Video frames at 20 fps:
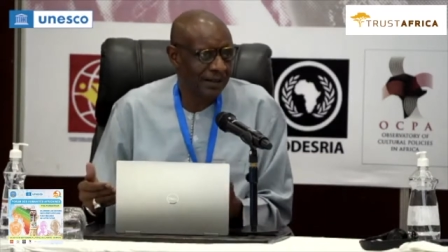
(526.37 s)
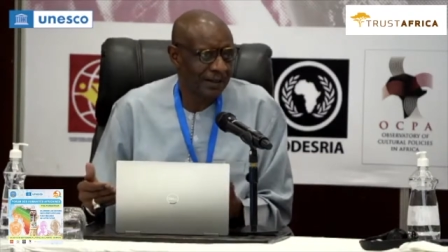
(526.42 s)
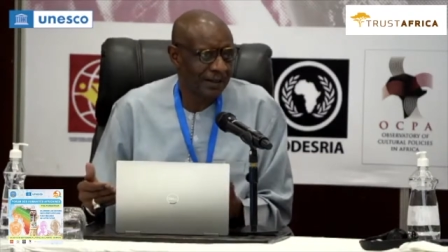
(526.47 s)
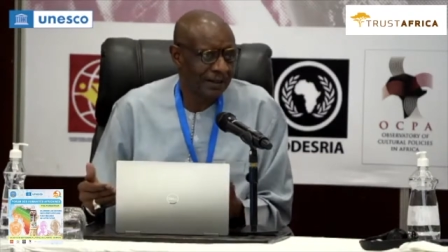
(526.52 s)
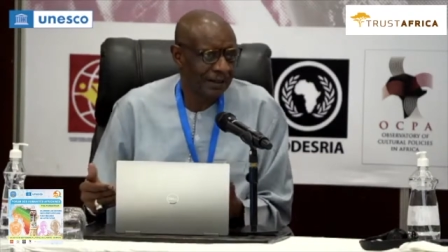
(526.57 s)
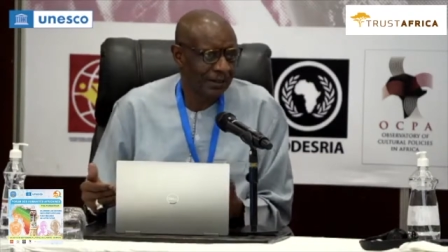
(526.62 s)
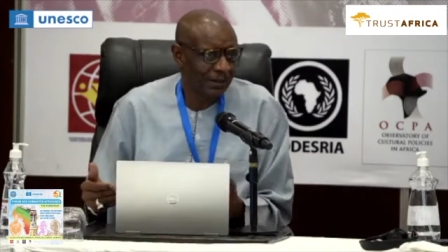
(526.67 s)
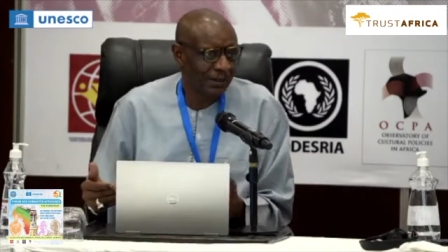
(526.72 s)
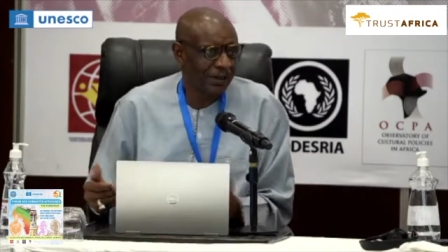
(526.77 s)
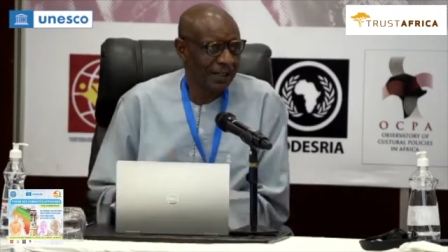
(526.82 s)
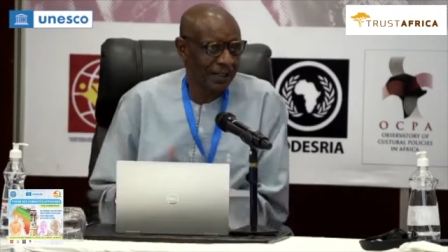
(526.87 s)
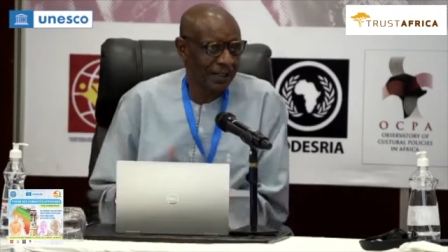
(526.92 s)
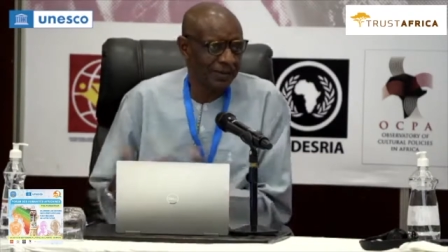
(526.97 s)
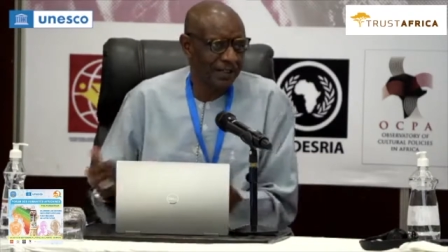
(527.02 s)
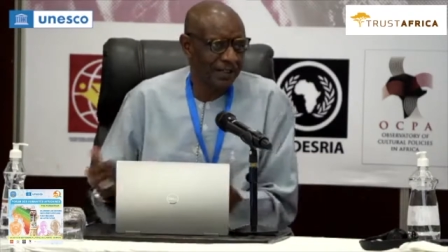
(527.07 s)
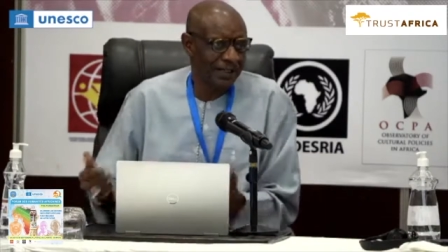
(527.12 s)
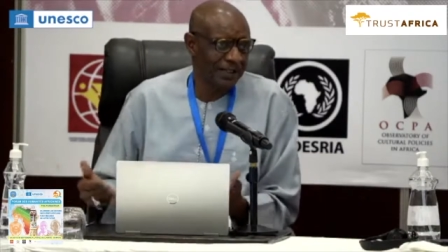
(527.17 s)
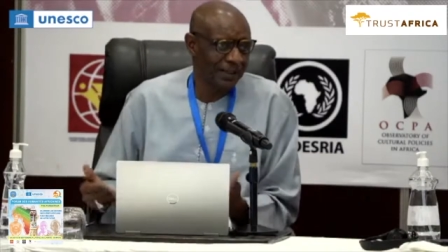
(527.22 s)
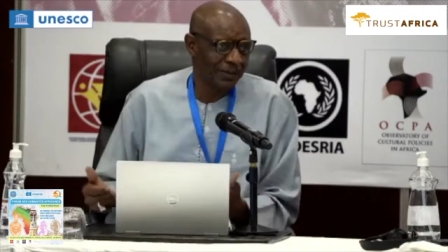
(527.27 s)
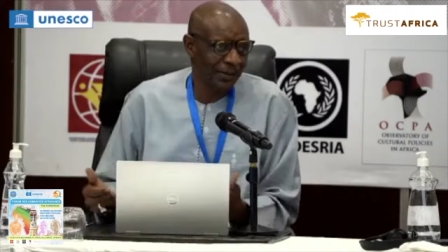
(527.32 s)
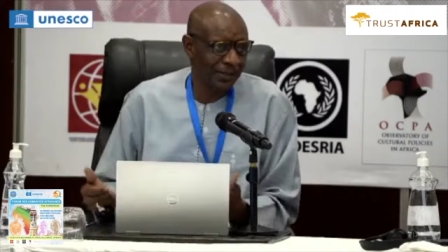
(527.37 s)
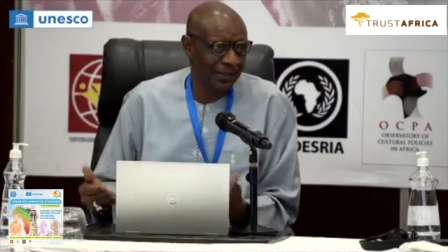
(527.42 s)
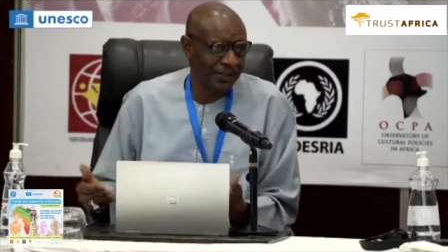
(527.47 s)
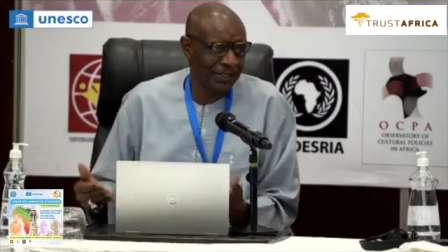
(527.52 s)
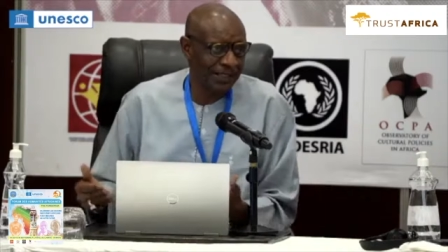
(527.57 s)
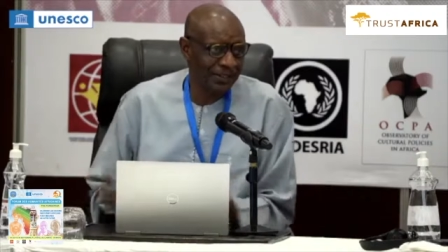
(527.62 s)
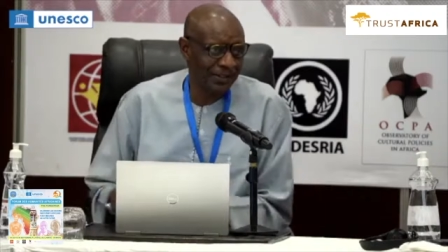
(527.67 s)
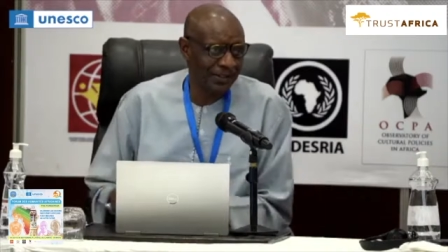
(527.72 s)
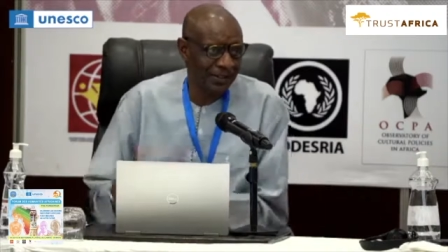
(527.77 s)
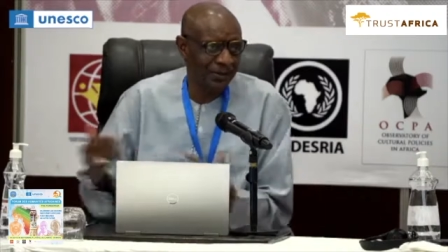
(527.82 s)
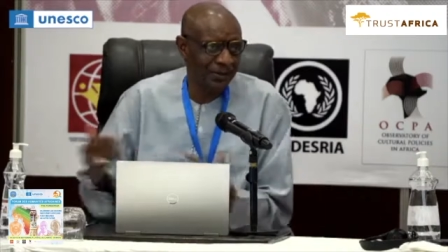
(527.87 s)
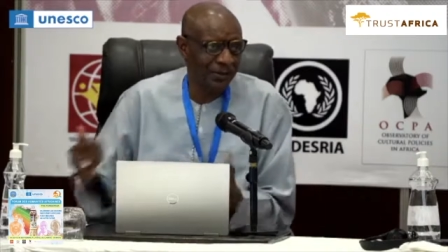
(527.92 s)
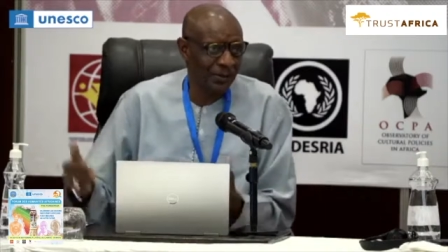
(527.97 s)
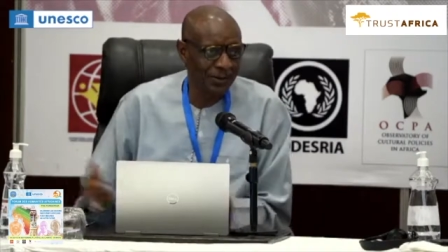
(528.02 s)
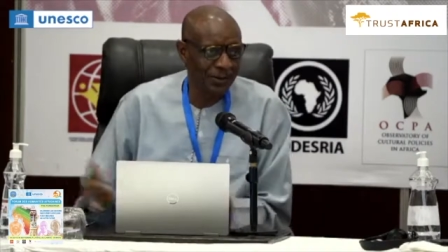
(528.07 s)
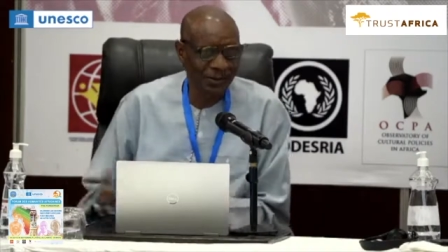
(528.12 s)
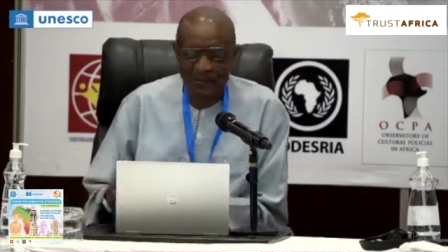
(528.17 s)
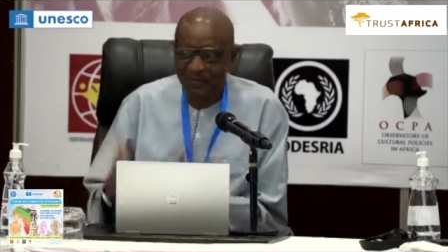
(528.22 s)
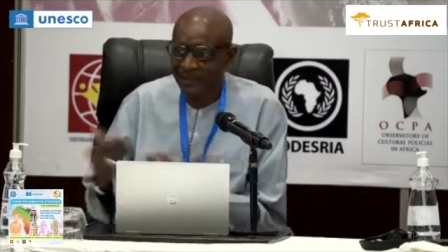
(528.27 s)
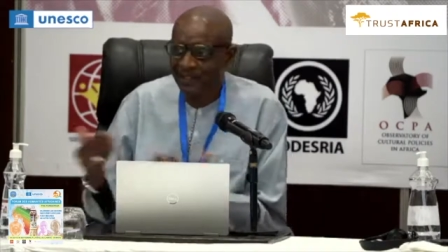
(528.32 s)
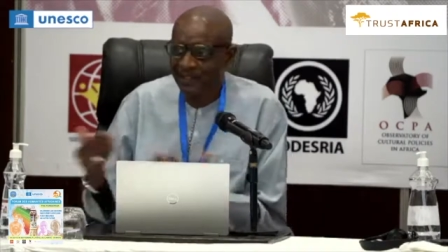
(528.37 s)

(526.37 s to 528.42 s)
to the end of history because there is nothing new to invent.